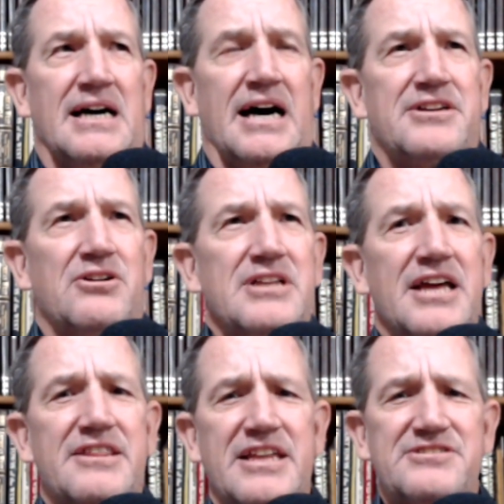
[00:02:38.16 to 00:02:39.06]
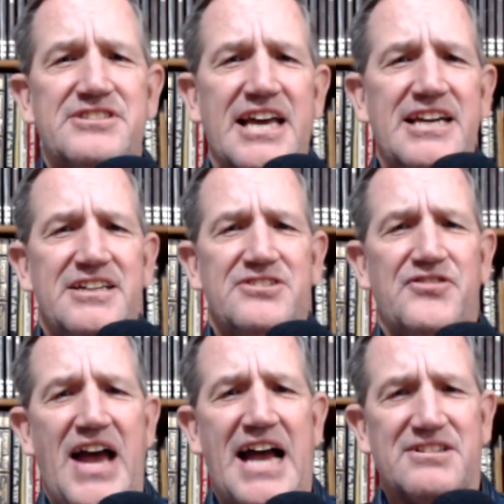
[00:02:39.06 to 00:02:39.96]
I don't like things stated as
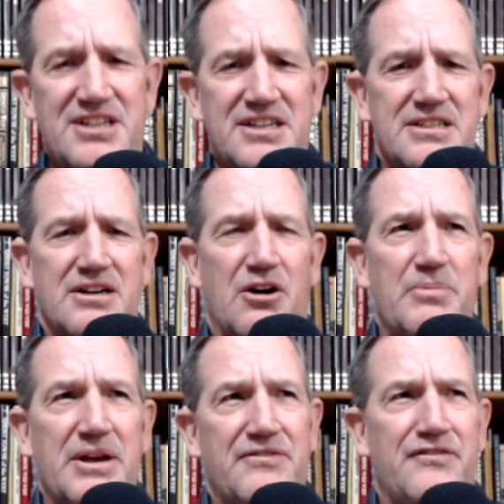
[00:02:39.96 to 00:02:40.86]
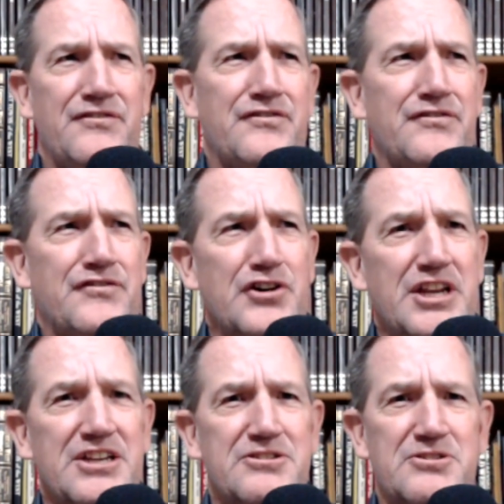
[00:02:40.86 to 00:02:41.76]
fact. Oh,
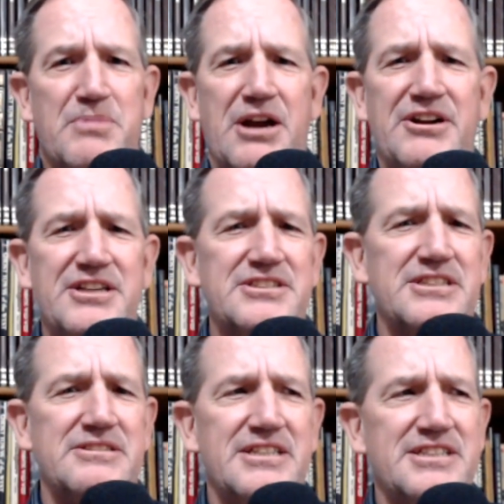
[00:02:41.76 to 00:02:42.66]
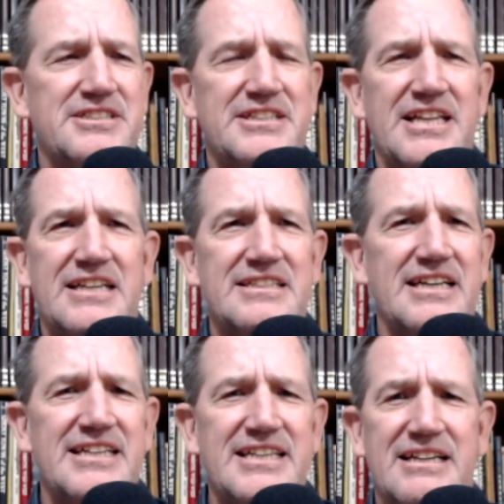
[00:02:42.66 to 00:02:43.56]
Bigfoot eats berries and this and that.
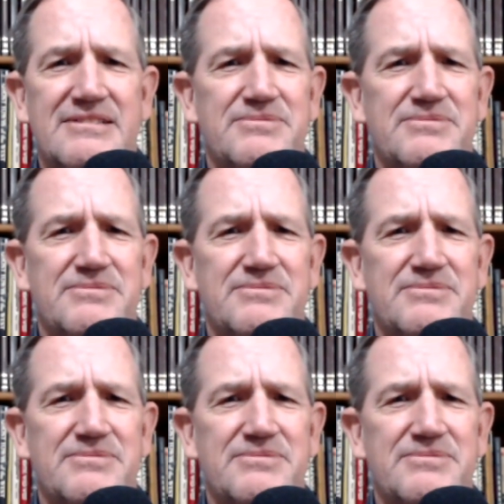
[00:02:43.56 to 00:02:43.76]
Da, da, da.